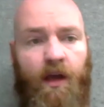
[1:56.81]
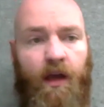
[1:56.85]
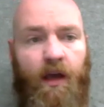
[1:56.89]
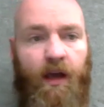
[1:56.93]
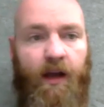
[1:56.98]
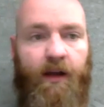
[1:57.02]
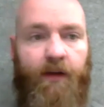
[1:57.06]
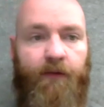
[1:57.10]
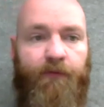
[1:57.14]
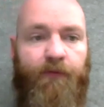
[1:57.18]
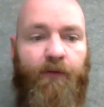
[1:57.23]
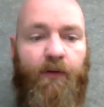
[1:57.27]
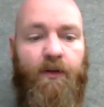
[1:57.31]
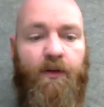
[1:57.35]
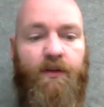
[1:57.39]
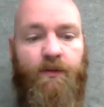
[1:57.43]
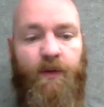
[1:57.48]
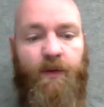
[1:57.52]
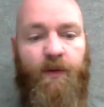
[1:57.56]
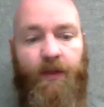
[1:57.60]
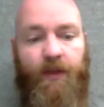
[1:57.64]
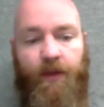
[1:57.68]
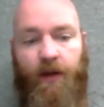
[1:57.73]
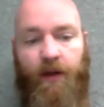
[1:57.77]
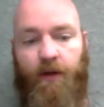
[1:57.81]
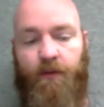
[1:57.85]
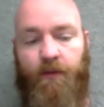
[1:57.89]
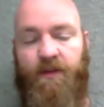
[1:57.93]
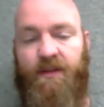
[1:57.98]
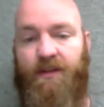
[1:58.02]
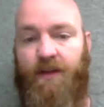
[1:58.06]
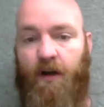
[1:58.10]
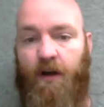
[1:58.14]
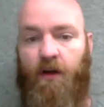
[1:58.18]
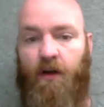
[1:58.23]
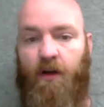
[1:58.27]
And at first, we thought it
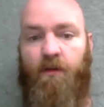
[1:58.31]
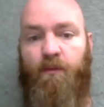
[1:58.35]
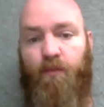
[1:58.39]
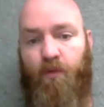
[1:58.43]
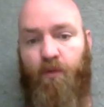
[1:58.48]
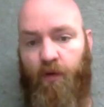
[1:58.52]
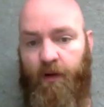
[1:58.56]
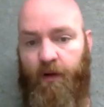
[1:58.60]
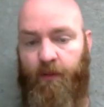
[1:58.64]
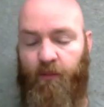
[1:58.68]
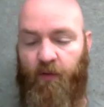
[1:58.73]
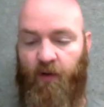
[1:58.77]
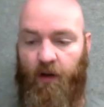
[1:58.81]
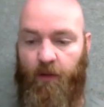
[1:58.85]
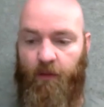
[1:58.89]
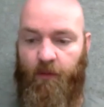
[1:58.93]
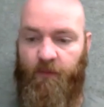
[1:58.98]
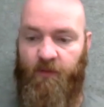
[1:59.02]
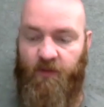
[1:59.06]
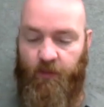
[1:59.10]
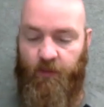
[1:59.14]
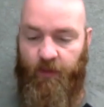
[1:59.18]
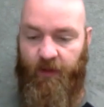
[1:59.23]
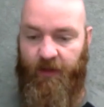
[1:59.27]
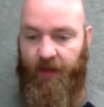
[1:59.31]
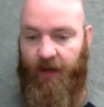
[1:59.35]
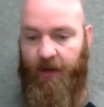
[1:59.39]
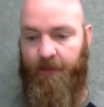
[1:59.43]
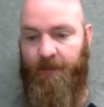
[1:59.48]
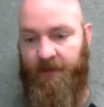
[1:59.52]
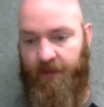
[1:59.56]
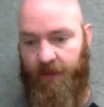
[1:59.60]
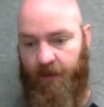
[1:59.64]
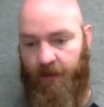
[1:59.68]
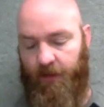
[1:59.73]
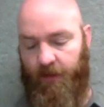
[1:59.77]
was the onboarding problem. So we came
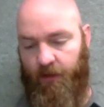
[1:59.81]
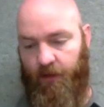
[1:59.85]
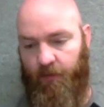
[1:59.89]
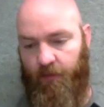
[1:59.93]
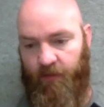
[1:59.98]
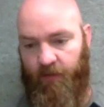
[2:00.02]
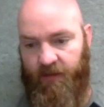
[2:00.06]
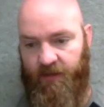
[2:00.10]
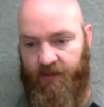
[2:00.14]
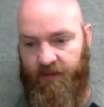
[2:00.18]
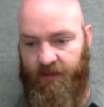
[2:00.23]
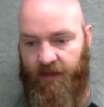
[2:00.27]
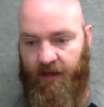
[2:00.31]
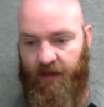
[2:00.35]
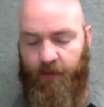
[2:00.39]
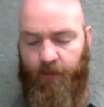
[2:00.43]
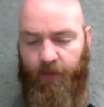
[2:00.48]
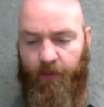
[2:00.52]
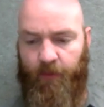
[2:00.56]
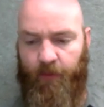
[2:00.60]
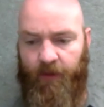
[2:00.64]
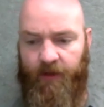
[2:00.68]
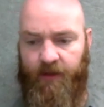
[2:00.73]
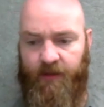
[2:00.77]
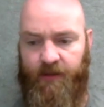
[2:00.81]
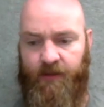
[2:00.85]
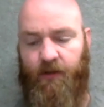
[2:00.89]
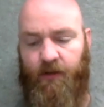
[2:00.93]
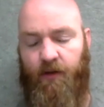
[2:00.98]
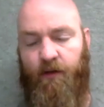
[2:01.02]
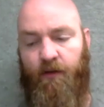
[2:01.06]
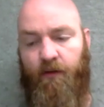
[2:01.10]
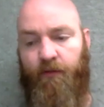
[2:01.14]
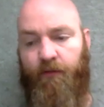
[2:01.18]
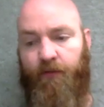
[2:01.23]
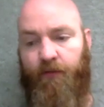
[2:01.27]
together and we decided we were going to
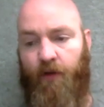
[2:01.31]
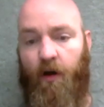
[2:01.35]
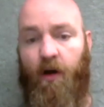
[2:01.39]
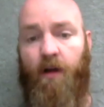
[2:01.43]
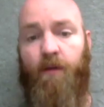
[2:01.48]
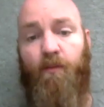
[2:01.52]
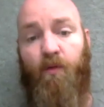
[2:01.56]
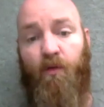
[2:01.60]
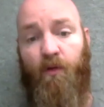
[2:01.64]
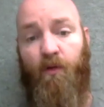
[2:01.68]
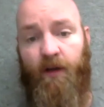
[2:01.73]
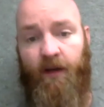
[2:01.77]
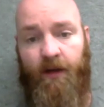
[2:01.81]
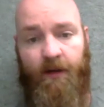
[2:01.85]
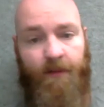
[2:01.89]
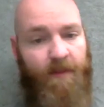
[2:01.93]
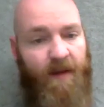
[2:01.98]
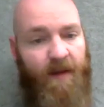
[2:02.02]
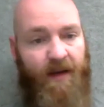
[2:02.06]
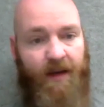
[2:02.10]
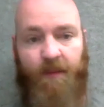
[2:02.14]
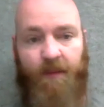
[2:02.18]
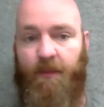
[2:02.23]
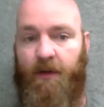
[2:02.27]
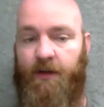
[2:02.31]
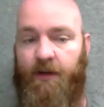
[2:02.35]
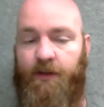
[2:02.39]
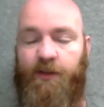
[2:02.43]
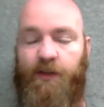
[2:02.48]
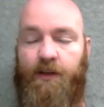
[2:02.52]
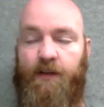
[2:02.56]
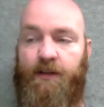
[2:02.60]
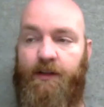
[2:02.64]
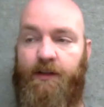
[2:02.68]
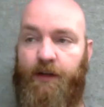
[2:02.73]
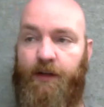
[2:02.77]
solve onboarding, make it much
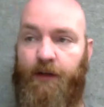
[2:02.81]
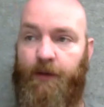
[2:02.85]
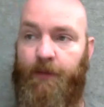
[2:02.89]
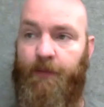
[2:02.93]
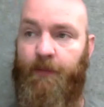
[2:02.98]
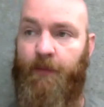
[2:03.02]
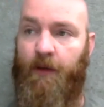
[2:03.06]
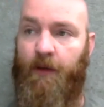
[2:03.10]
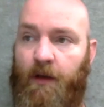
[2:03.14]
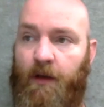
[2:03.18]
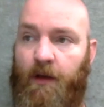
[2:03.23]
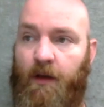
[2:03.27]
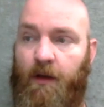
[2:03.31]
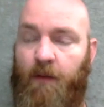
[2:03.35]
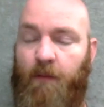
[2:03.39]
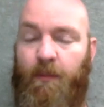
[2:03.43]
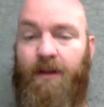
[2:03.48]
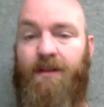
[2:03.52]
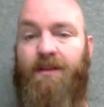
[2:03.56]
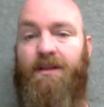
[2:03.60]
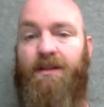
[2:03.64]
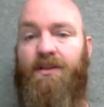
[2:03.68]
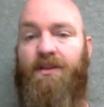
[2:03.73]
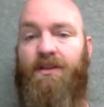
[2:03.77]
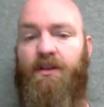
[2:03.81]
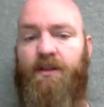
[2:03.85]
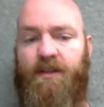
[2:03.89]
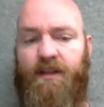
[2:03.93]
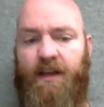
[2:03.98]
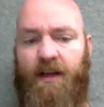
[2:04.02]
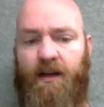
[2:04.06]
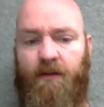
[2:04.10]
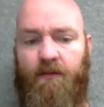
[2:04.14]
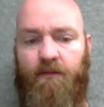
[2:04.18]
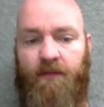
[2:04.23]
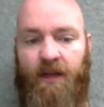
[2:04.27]
easier. But as it turns
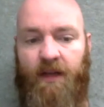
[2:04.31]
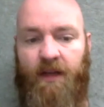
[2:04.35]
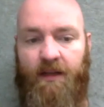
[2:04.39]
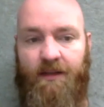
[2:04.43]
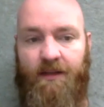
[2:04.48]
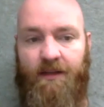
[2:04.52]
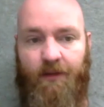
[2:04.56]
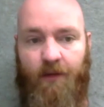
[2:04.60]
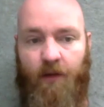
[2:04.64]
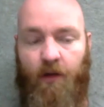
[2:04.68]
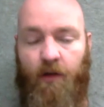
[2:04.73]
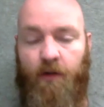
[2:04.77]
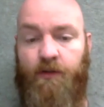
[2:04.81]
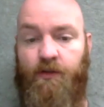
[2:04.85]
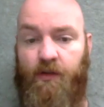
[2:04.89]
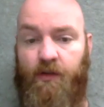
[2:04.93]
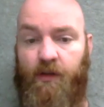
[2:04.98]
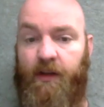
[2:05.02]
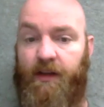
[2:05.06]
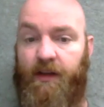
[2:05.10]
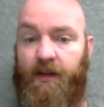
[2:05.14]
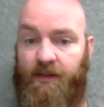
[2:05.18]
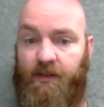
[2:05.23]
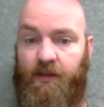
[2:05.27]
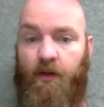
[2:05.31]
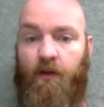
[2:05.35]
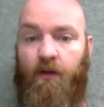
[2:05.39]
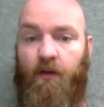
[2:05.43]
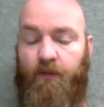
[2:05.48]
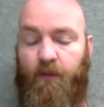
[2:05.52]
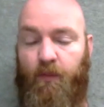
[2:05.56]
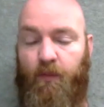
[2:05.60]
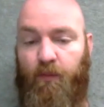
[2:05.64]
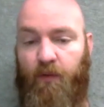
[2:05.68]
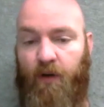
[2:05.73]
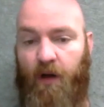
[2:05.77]
out, that's largely a
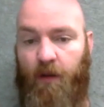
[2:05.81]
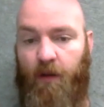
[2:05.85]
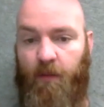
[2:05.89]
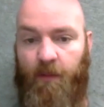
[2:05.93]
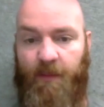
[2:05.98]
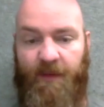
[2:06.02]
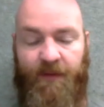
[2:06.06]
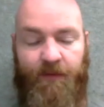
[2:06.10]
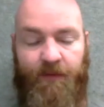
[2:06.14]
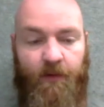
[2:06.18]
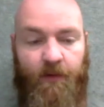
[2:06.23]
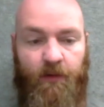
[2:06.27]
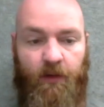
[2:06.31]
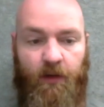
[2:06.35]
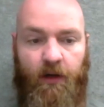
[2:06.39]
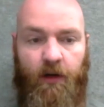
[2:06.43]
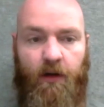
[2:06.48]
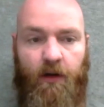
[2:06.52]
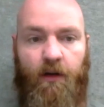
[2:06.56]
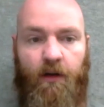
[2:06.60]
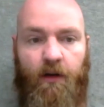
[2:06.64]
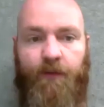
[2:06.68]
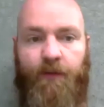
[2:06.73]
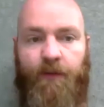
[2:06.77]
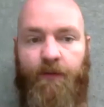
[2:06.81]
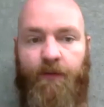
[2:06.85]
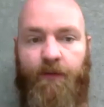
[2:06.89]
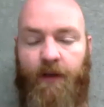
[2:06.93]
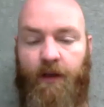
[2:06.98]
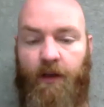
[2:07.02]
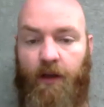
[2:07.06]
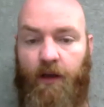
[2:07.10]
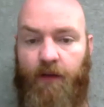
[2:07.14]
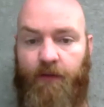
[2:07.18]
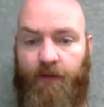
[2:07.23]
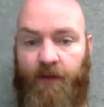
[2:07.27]
solved problem. If you look at all of
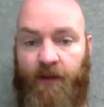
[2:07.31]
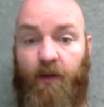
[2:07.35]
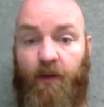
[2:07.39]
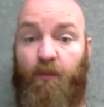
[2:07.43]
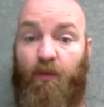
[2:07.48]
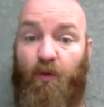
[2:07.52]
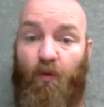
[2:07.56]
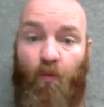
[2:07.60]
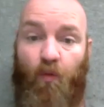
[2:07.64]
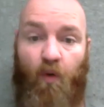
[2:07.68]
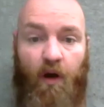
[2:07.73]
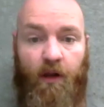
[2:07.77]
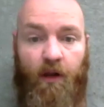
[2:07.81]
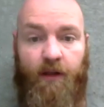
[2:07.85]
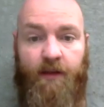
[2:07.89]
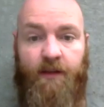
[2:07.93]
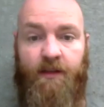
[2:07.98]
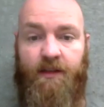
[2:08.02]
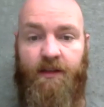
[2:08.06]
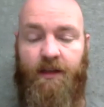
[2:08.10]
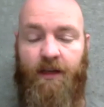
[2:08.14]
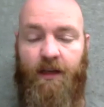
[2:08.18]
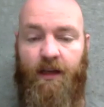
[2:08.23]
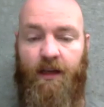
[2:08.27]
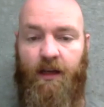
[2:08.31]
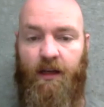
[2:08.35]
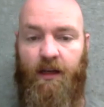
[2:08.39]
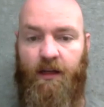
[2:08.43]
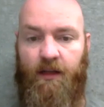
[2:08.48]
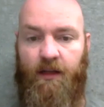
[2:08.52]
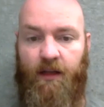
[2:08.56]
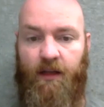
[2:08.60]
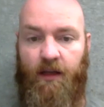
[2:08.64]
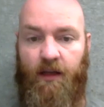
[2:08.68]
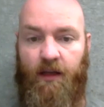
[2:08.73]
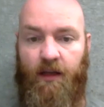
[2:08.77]
the available wallets
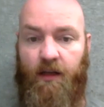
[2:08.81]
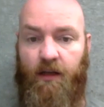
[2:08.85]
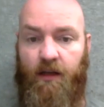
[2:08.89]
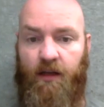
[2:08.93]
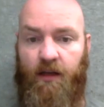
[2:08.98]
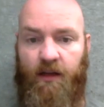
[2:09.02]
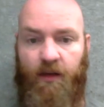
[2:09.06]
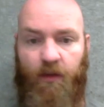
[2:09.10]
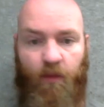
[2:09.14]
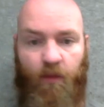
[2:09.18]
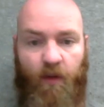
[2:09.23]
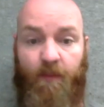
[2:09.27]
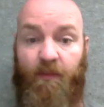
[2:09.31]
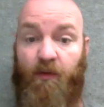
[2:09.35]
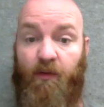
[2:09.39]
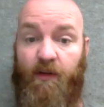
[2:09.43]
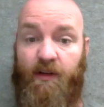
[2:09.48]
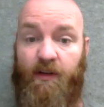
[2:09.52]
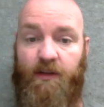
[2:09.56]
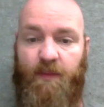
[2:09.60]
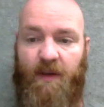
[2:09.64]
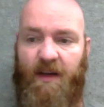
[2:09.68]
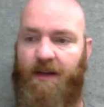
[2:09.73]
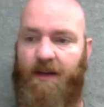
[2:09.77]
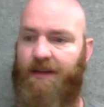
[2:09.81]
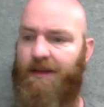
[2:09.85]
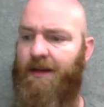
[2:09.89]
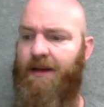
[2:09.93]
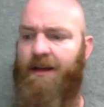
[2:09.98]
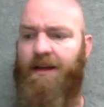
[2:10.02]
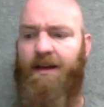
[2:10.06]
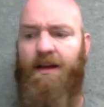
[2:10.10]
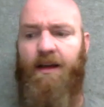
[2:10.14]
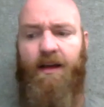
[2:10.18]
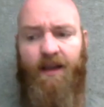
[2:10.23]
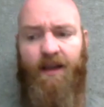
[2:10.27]
in the Web3 space,
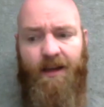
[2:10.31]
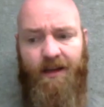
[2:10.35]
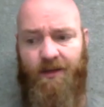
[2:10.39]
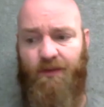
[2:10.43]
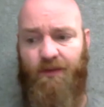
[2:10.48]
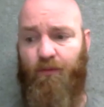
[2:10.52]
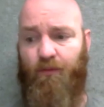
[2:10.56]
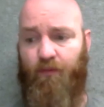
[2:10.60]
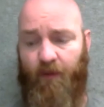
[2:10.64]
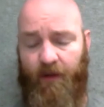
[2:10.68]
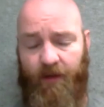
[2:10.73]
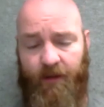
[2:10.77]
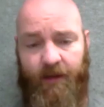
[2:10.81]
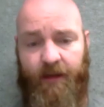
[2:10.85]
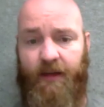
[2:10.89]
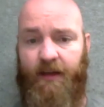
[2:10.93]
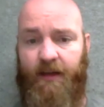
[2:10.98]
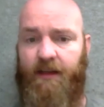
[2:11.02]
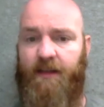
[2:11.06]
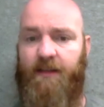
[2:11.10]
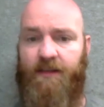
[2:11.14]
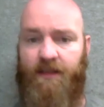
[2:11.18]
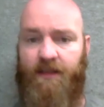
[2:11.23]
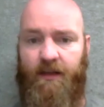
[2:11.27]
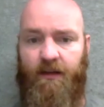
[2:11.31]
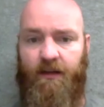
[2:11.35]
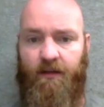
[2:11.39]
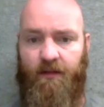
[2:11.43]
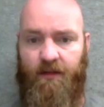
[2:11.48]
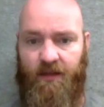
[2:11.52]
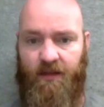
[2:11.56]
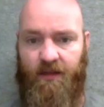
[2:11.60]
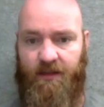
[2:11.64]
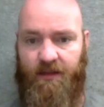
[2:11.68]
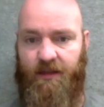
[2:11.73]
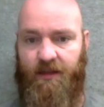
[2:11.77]
it's really easy
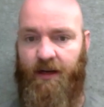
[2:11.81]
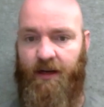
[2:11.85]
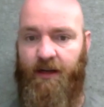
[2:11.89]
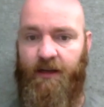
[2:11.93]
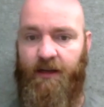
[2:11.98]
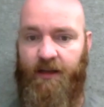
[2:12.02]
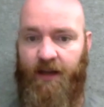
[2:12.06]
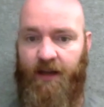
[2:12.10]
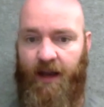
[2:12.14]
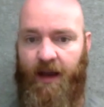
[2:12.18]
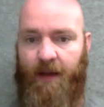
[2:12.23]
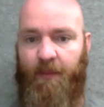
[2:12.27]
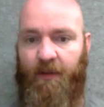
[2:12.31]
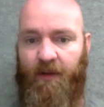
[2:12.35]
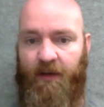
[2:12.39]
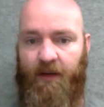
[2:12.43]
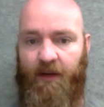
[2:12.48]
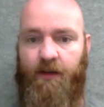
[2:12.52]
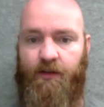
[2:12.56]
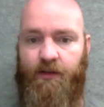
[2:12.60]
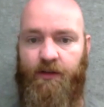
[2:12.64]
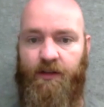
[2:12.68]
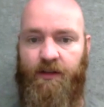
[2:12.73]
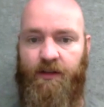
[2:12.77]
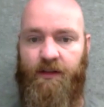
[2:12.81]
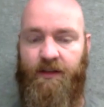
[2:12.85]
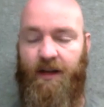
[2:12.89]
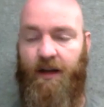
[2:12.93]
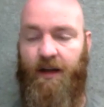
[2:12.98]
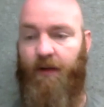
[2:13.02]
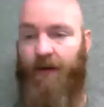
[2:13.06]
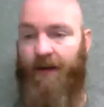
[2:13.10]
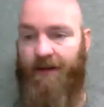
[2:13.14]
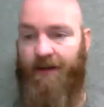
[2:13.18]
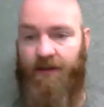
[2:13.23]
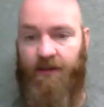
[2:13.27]
to sign into applications
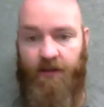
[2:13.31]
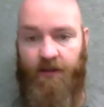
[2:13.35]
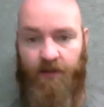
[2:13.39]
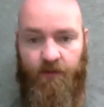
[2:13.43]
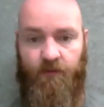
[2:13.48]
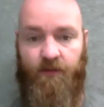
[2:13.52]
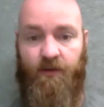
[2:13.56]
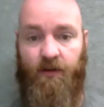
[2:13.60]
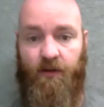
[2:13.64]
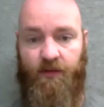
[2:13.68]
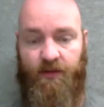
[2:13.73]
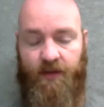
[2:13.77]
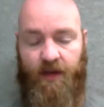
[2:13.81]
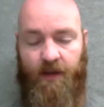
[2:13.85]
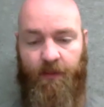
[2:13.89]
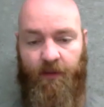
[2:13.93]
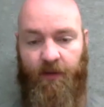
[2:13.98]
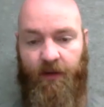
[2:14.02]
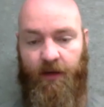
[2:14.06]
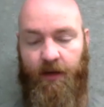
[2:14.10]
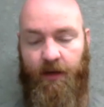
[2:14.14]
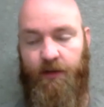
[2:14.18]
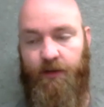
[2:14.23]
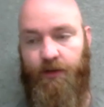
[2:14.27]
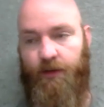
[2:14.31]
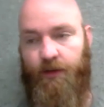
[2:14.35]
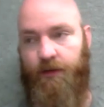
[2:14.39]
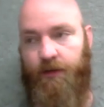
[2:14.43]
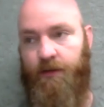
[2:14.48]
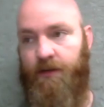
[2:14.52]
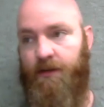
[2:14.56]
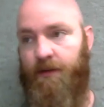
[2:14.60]
now and to use those applications.